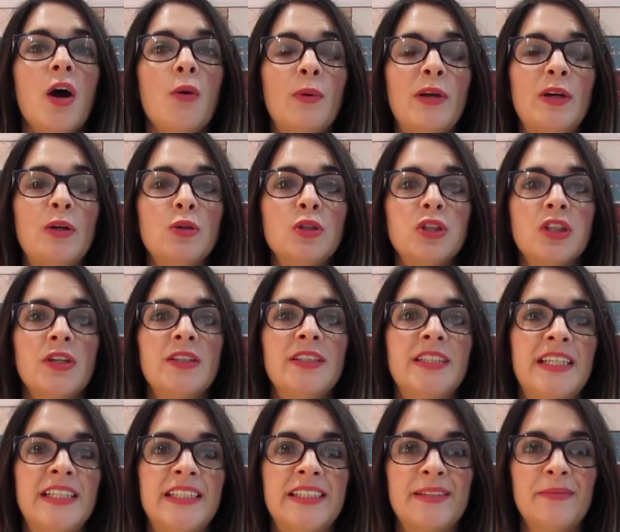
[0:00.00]
We also
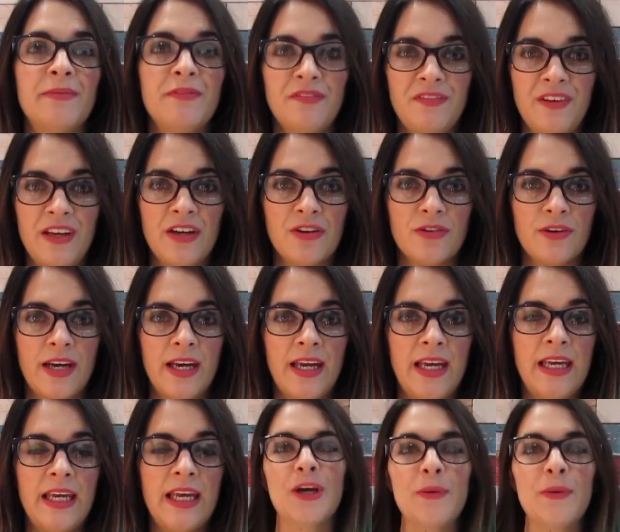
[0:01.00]
did some theory.